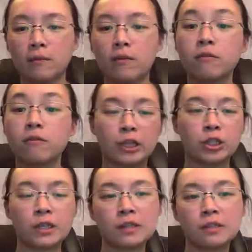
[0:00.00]

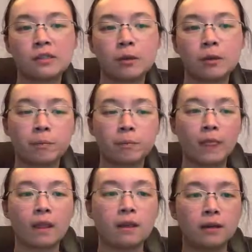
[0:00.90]
flexion. So
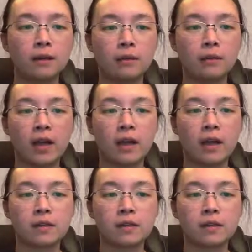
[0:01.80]
you have